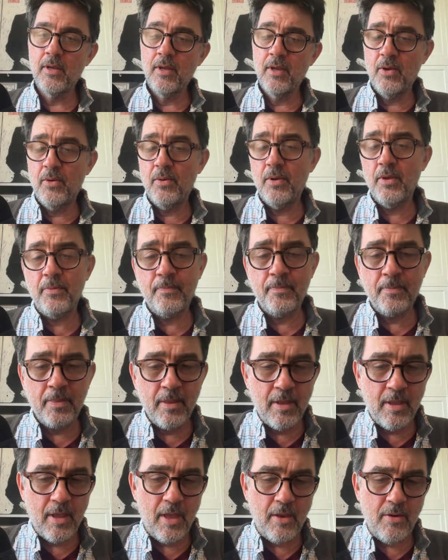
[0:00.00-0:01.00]
Well,
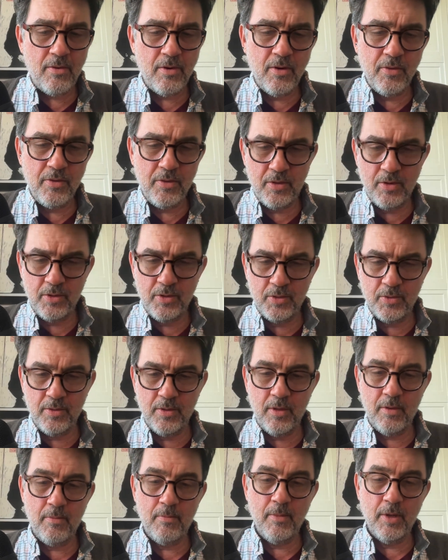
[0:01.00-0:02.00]
I don't know that there's
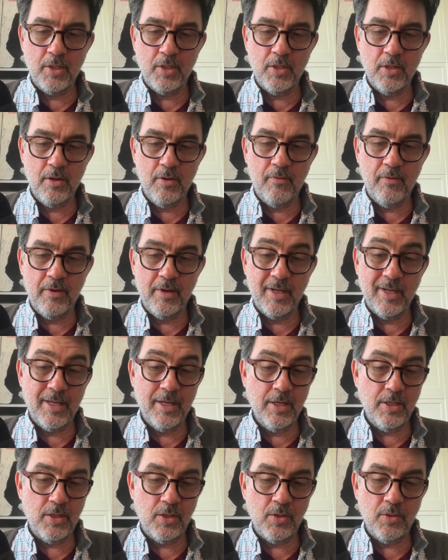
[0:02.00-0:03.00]
much of an
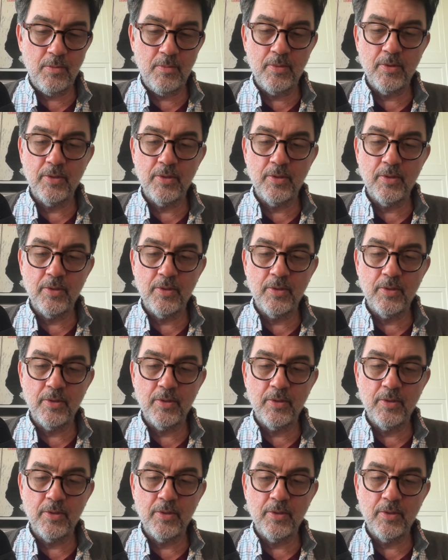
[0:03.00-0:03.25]
issue per